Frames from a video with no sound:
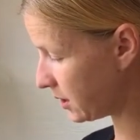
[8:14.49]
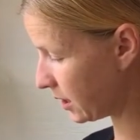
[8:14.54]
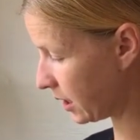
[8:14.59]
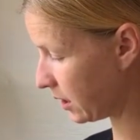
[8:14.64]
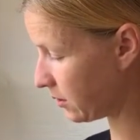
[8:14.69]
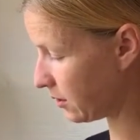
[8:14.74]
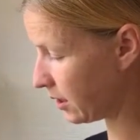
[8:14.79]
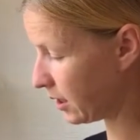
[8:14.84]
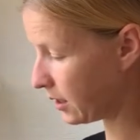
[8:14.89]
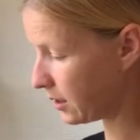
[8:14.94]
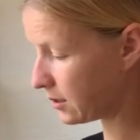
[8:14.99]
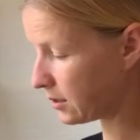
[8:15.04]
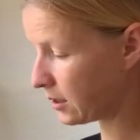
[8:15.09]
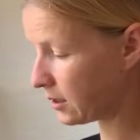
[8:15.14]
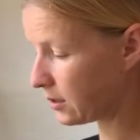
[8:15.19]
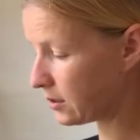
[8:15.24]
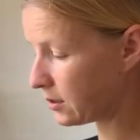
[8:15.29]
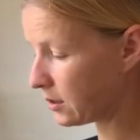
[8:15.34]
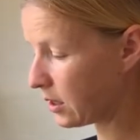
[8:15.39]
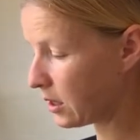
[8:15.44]
out the
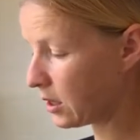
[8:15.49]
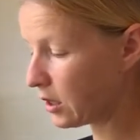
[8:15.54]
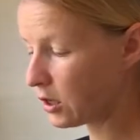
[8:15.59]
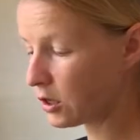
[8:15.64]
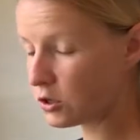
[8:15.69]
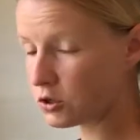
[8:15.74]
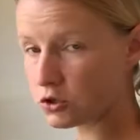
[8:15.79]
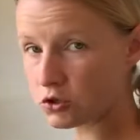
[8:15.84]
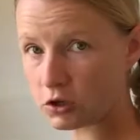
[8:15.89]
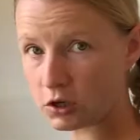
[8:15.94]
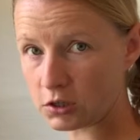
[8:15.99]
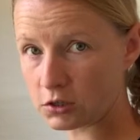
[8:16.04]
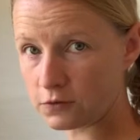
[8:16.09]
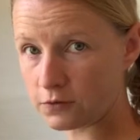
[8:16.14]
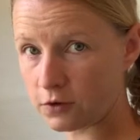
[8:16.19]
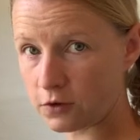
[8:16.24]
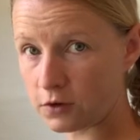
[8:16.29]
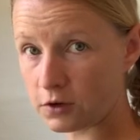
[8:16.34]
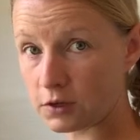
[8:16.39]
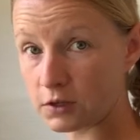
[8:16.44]
excess,
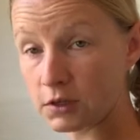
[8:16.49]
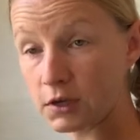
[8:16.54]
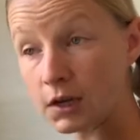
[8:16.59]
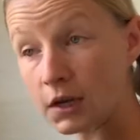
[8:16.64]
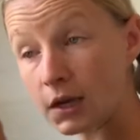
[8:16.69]
transfer it,